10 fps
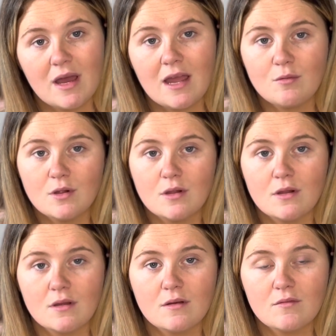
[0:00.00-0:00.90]
I
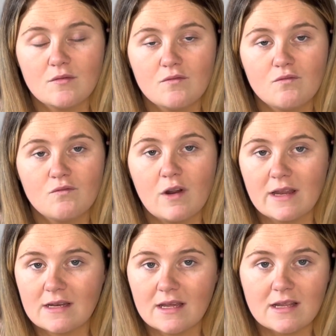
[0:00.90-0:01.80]
will
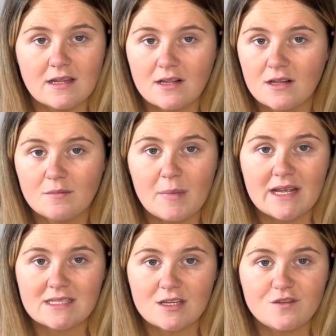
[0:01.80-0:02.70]
write like a little
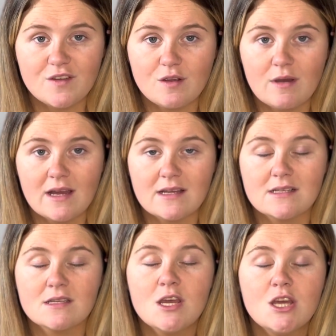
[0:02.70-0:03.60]
message for you
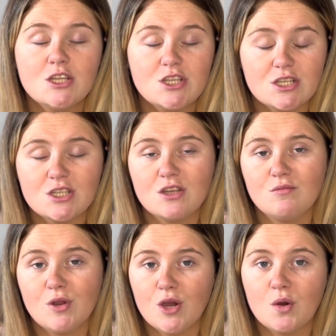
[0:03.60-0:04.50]
guys just so you
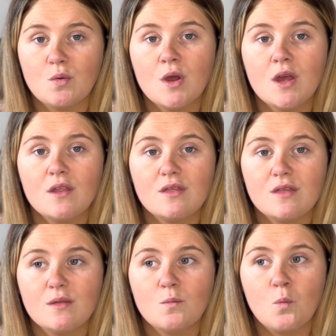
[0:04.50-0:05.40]
know
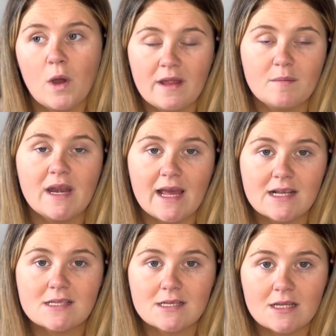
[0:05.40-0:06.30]
when my
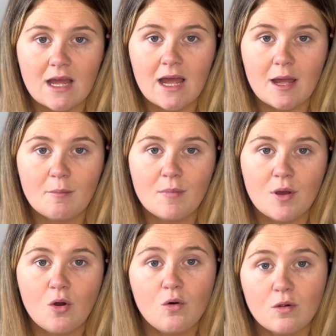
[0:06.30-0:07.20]
next
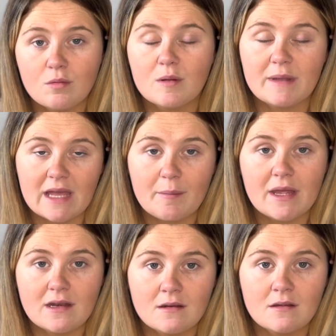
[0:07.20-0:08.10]
haul will be
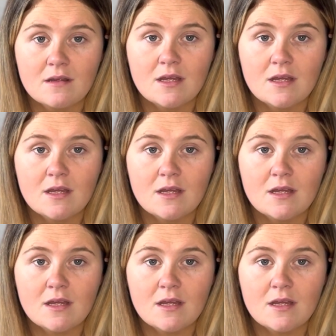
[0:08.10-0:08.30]
coming.